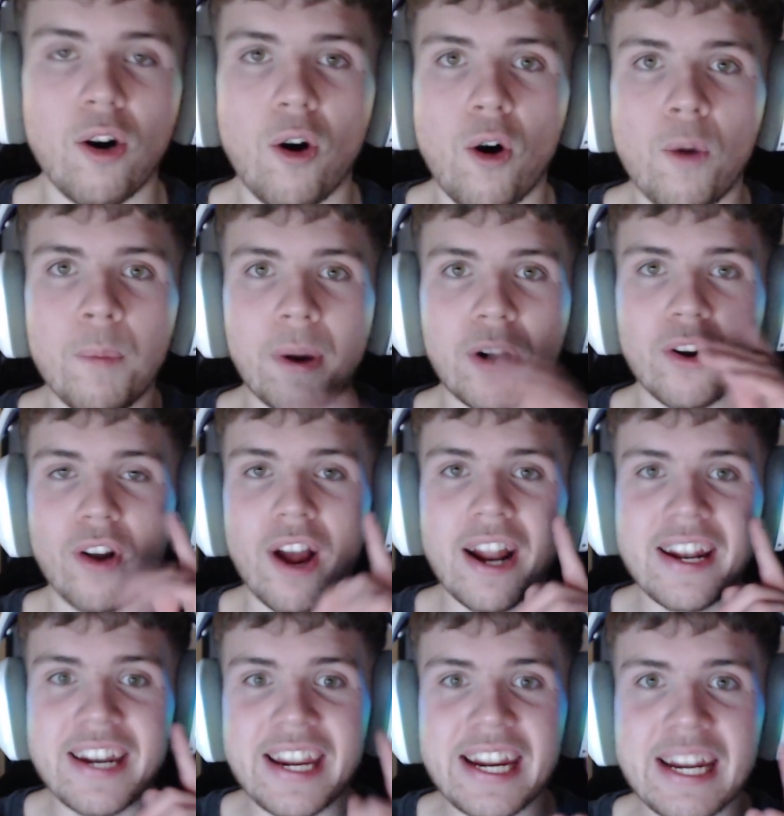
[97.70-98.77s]
Oh my god, I
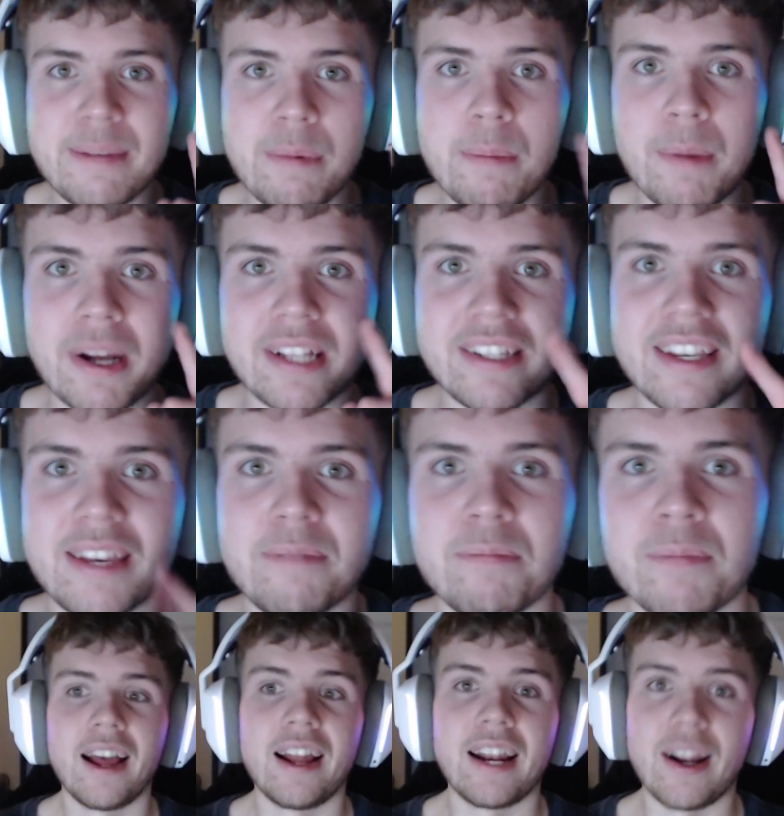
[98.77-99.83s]
need him in my team.
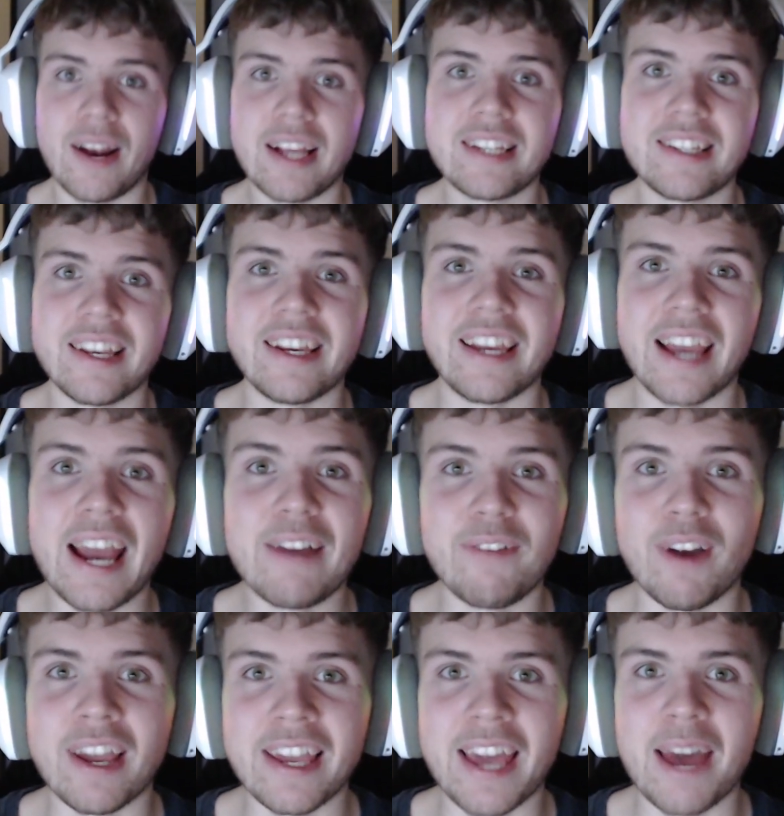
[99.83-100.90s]
Now let's see if I
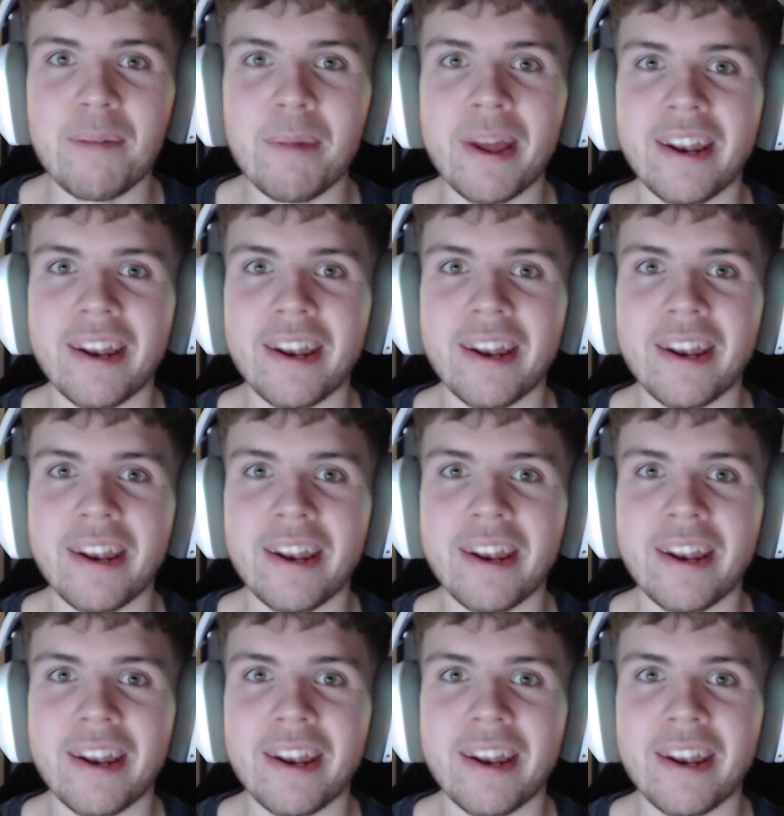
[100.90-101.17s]
can get him